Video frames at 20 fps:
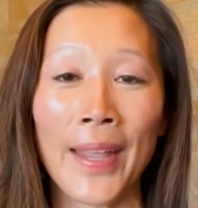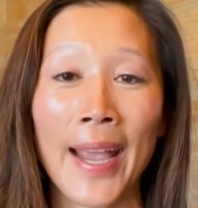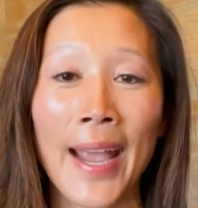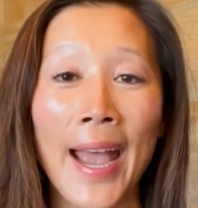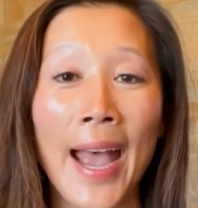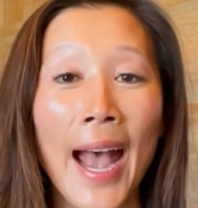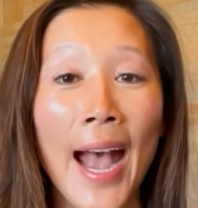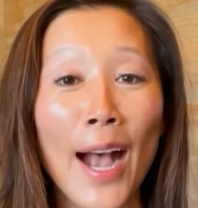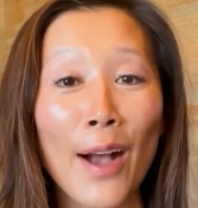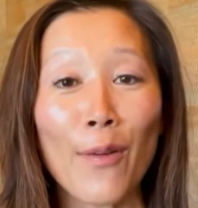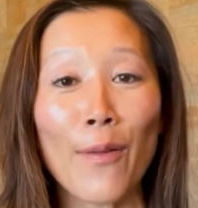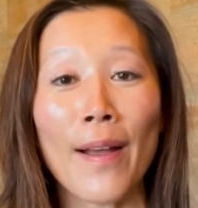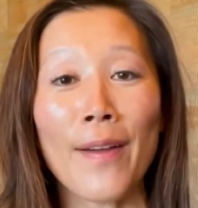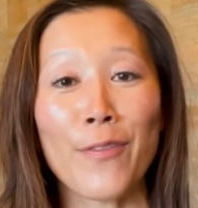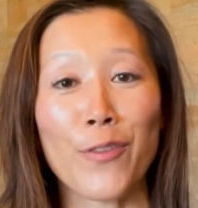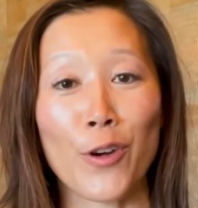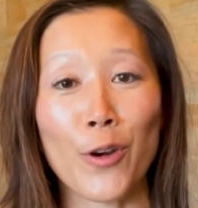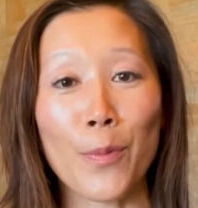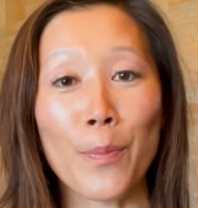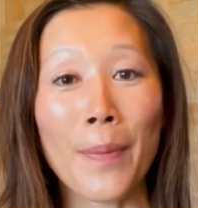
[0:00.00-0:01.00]

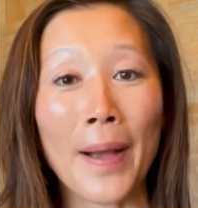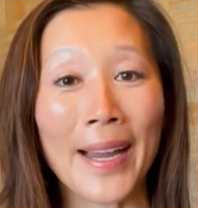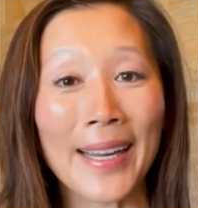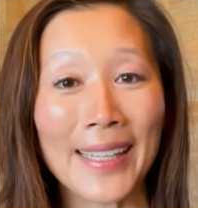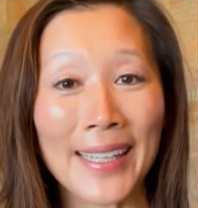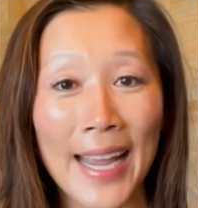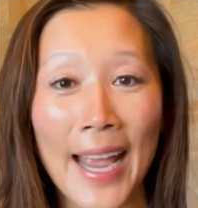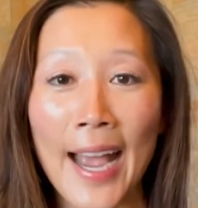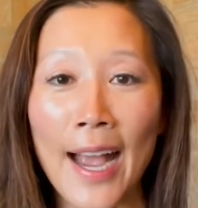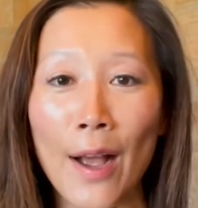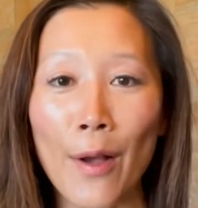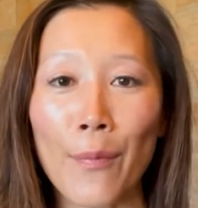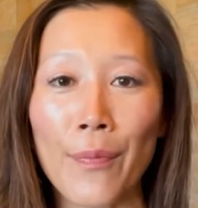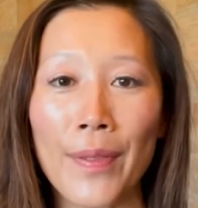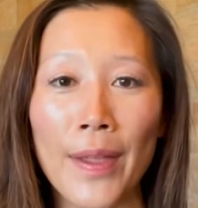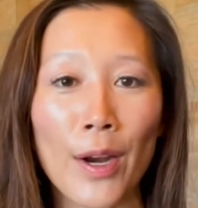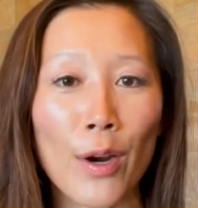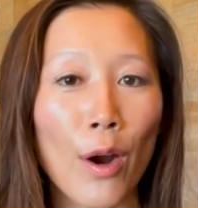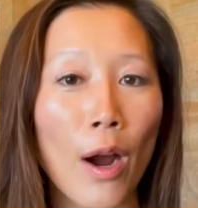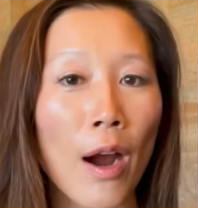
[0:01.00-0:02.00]
However, by now
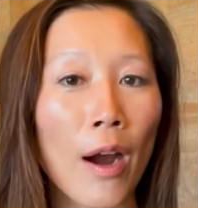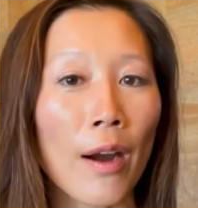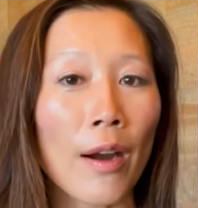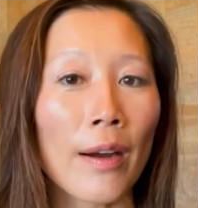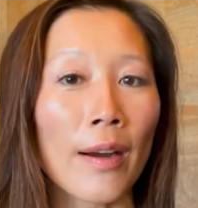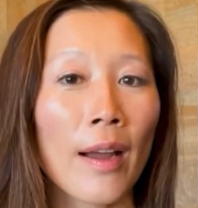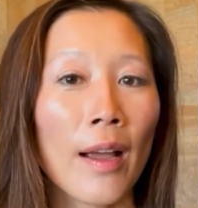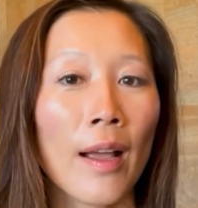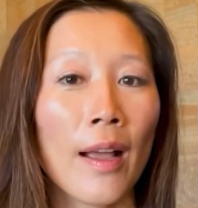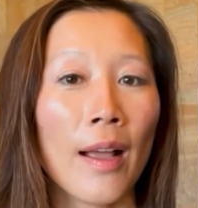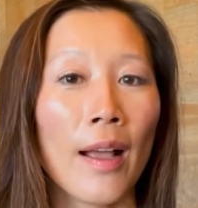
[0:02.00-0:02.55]
there are,